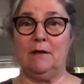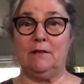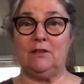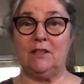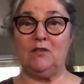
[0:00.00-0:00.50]

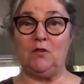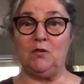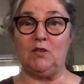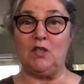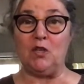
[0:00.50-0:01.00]
just
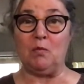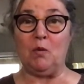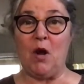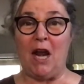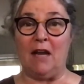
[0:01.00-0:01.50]
using your
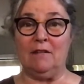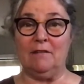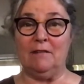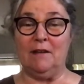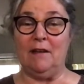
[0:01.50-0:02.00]
brain
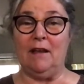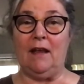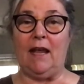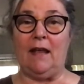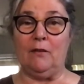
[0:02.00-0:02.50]

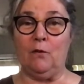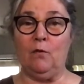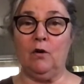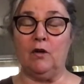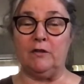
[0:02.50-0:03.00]
and the
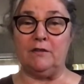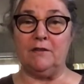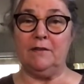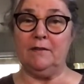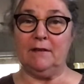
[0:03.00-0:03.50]
words
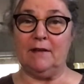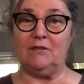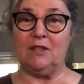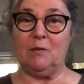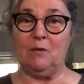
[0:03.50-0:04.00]
of
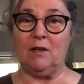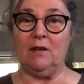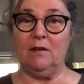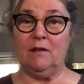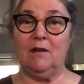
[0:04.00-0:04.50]
someone
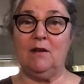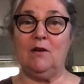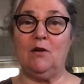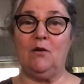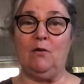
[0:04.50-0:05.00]

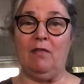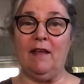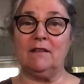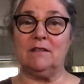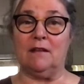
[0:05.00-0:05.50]
who
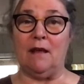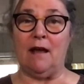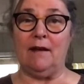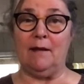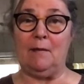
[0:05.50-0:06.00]
thinks a
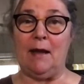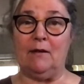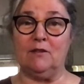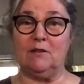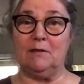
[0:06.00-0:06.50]
lot
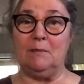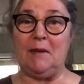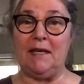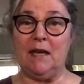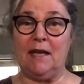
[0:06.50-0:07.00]
about
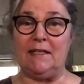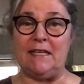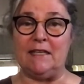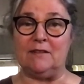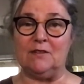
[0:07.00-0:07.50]
big
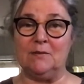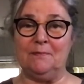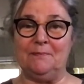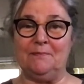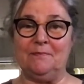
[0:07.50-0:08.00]
ideas.
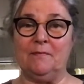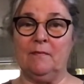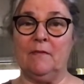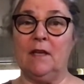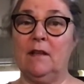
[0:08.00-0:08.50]

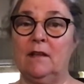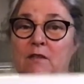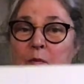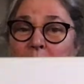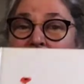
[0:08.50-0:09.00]
This
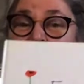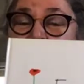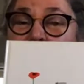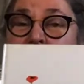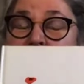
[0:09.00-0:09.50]
book has a
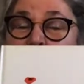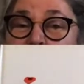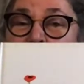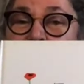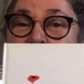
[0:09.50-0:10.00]
lot of
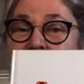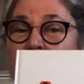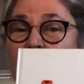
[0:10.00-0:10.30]
words in it,